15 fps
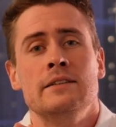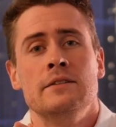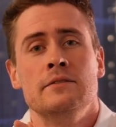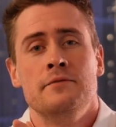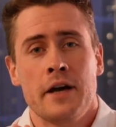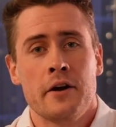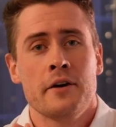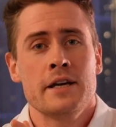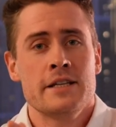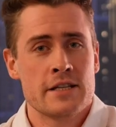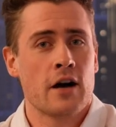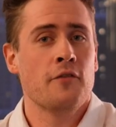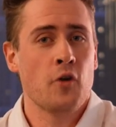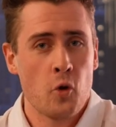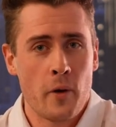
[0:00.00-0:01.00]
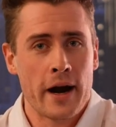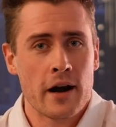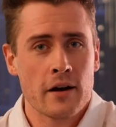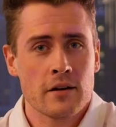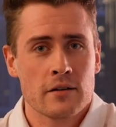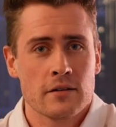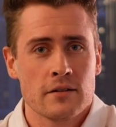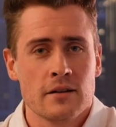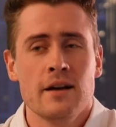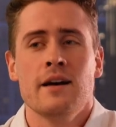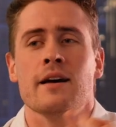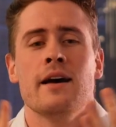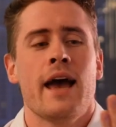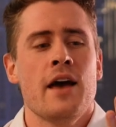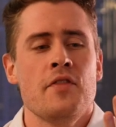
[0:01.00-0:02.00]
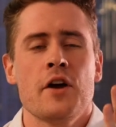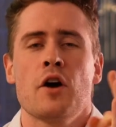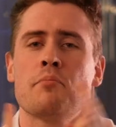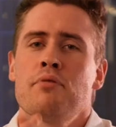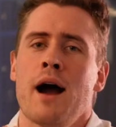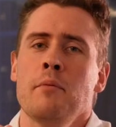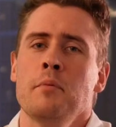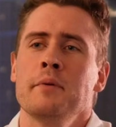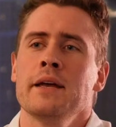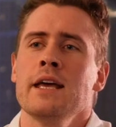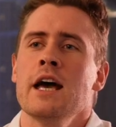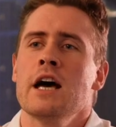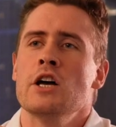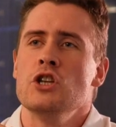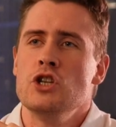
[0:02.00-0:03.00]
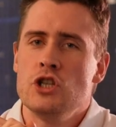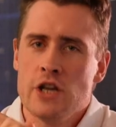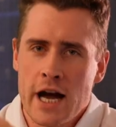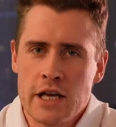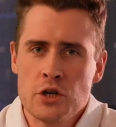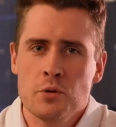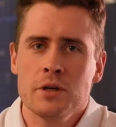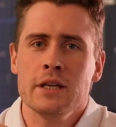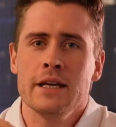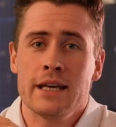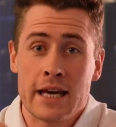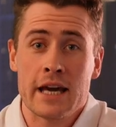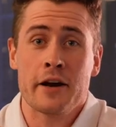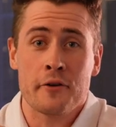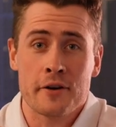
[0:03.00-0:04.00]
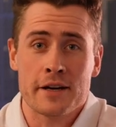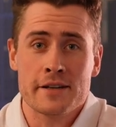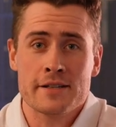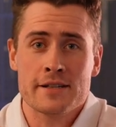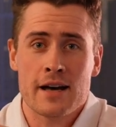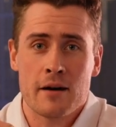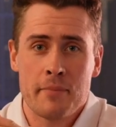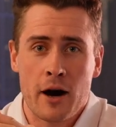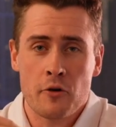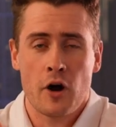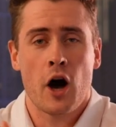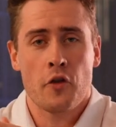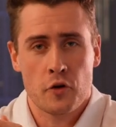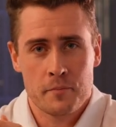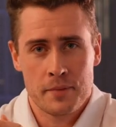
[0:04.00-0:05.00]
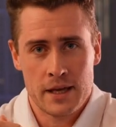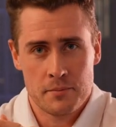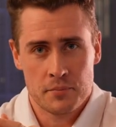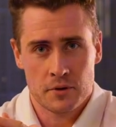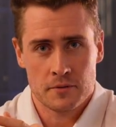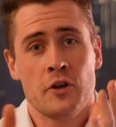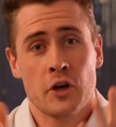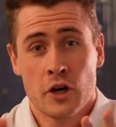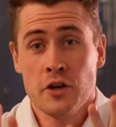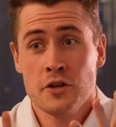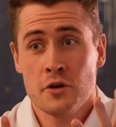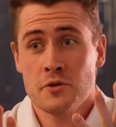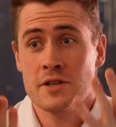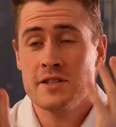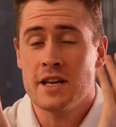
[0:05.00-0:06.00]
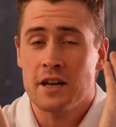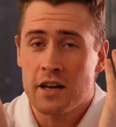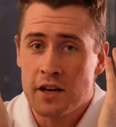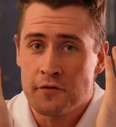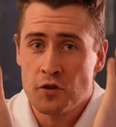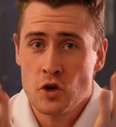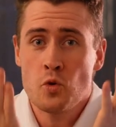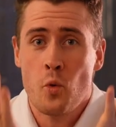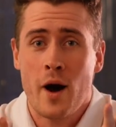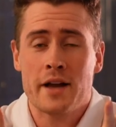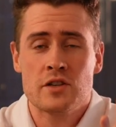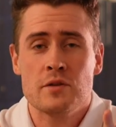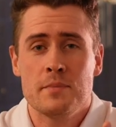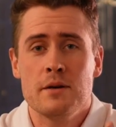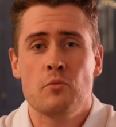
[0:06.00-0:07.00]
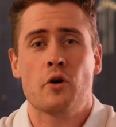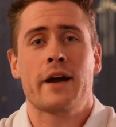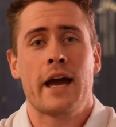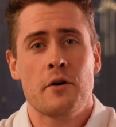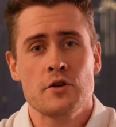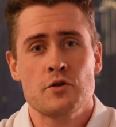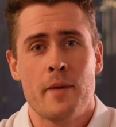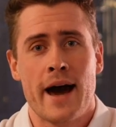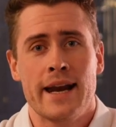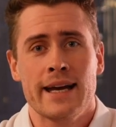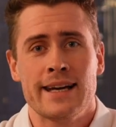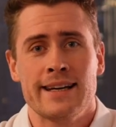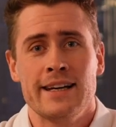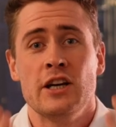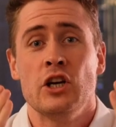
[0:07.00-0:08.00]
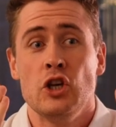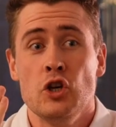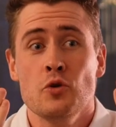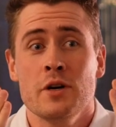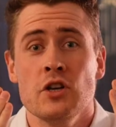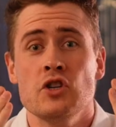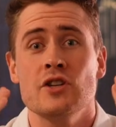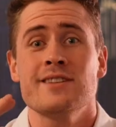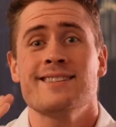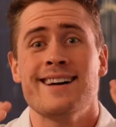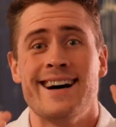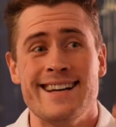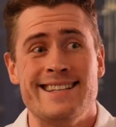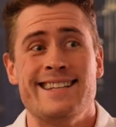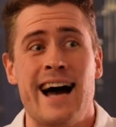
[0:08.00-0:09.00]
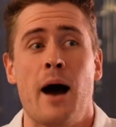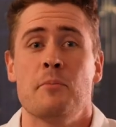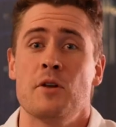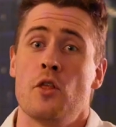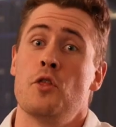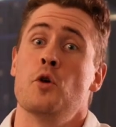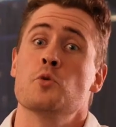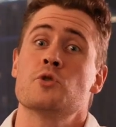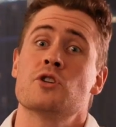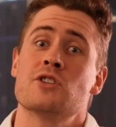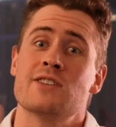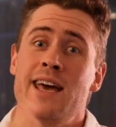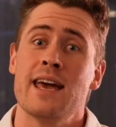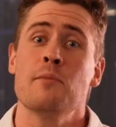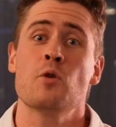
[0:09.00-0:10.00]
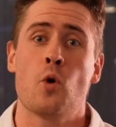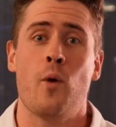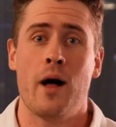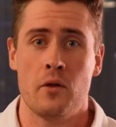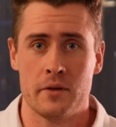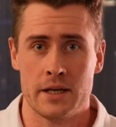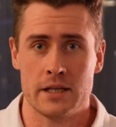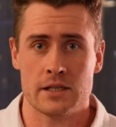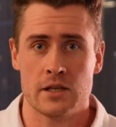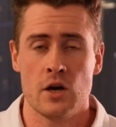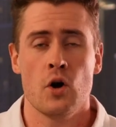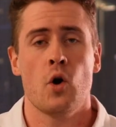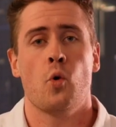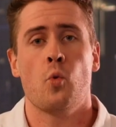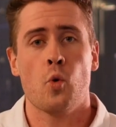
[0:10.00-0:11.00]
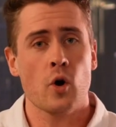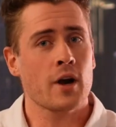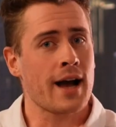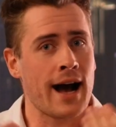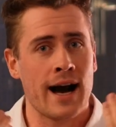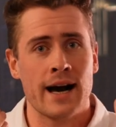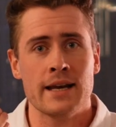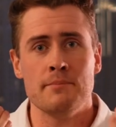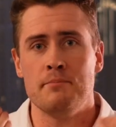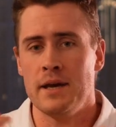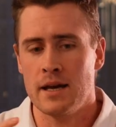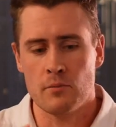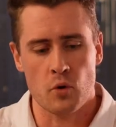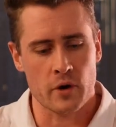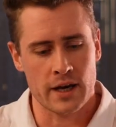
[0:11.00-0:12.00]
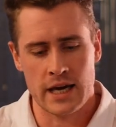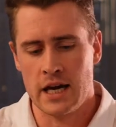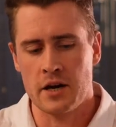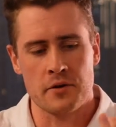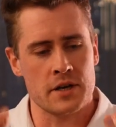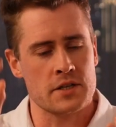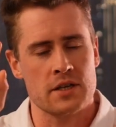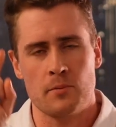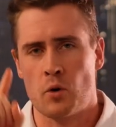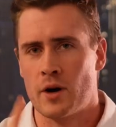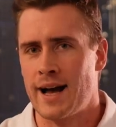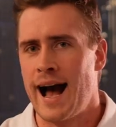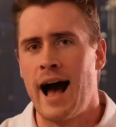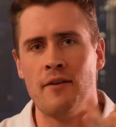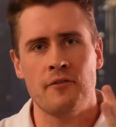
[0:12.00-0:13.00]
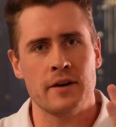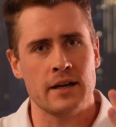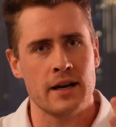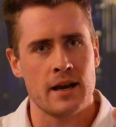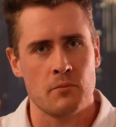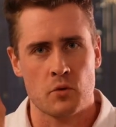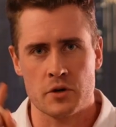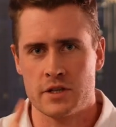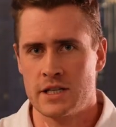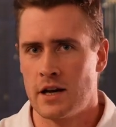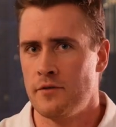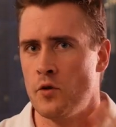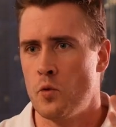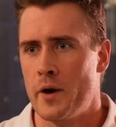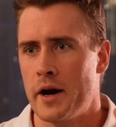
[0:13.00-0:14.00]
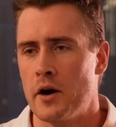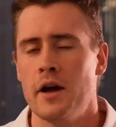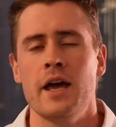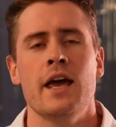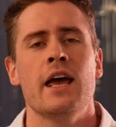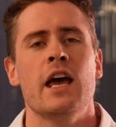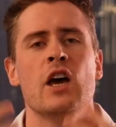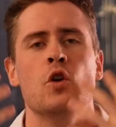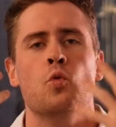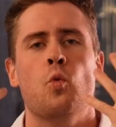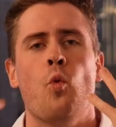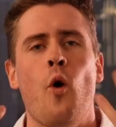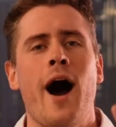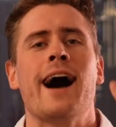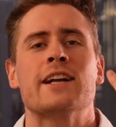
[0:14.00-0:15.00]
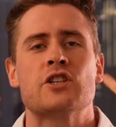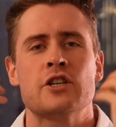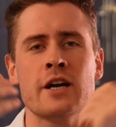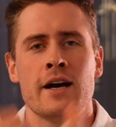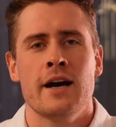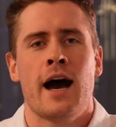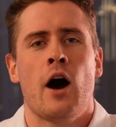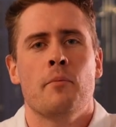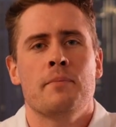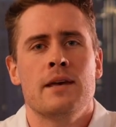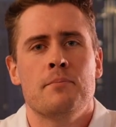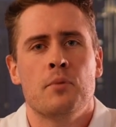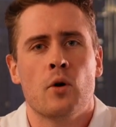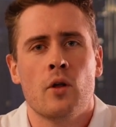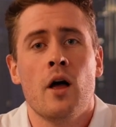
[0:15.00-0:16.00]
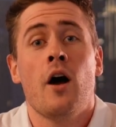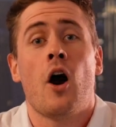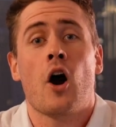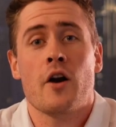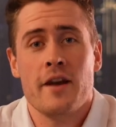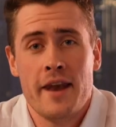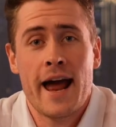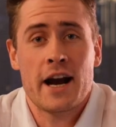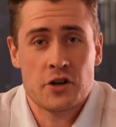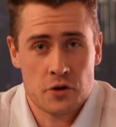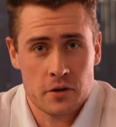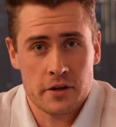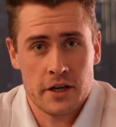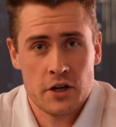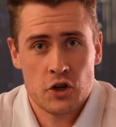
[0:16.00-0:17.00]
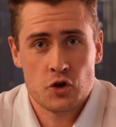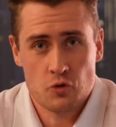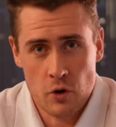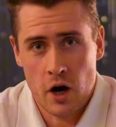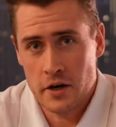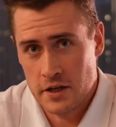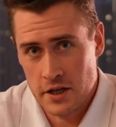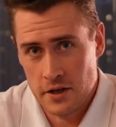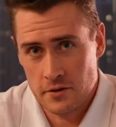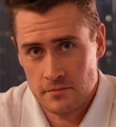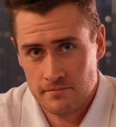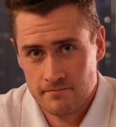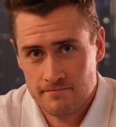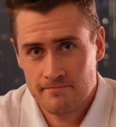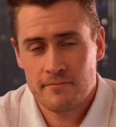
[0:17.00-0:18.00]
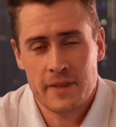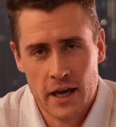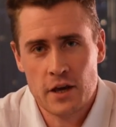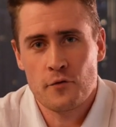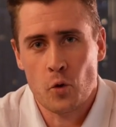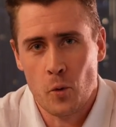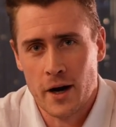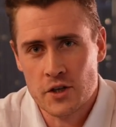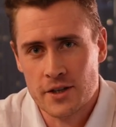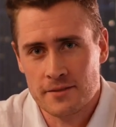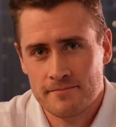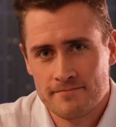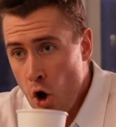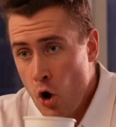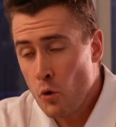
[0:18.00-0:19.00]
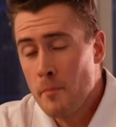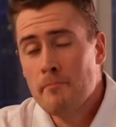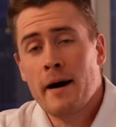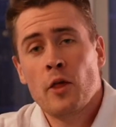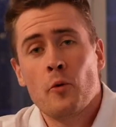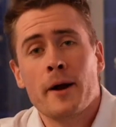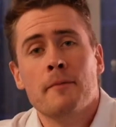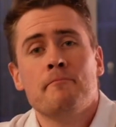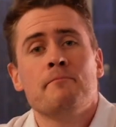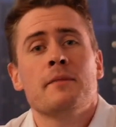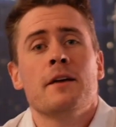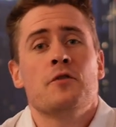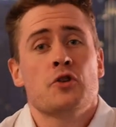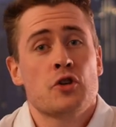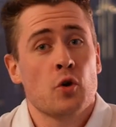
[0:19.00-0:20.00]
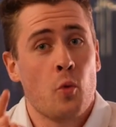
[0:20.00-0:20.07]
very self-aware, and they are probably genuinely curious about other people. The good news is that if you want to be more charismatic, you can just adopt those same qualities. Work on being more curious and more confident and more self-aware, and watch how people are naturally drawn to you. Thank you for watching. Oh, by the way, if you're still